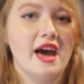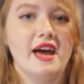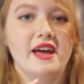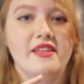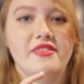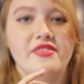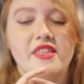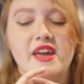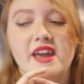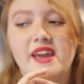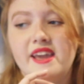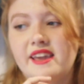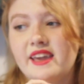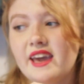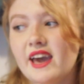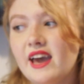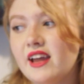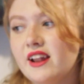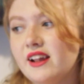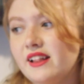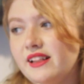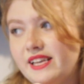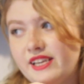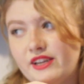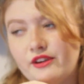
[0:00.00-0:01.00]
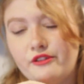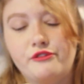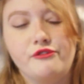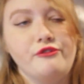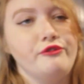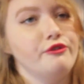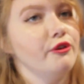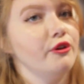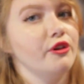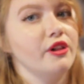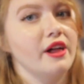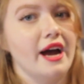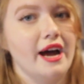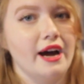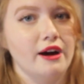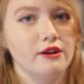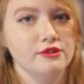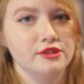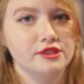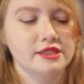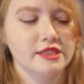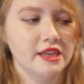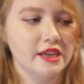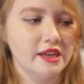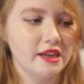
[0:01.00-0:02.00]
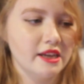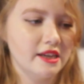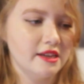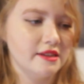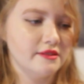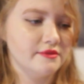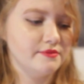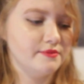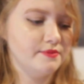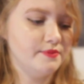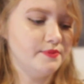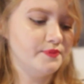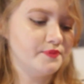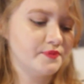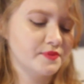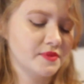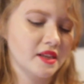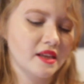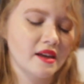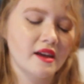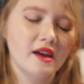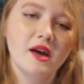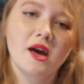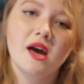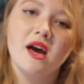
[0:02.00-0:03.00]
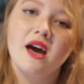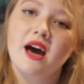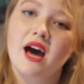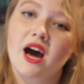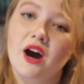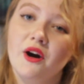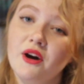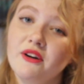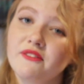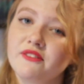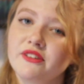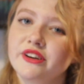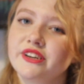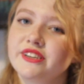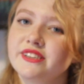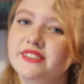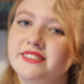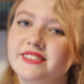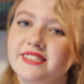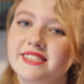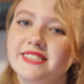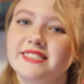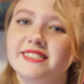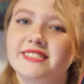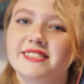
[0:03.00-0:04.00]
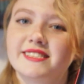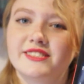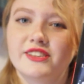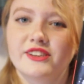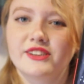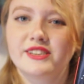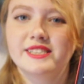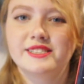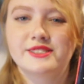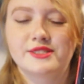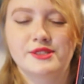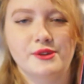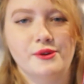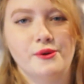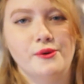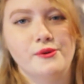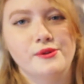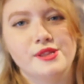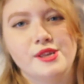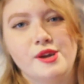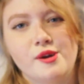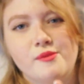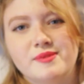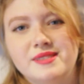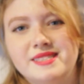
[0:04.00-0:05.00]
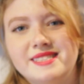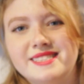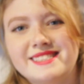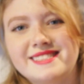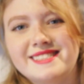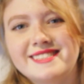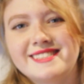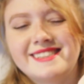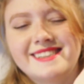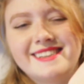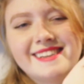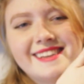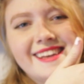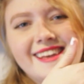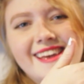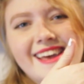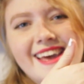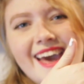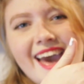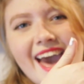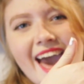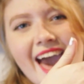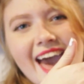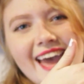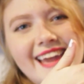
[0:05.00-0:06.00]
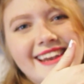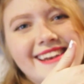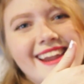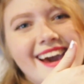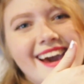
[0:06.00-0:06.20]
and they get like a full house. However, this circus only opens at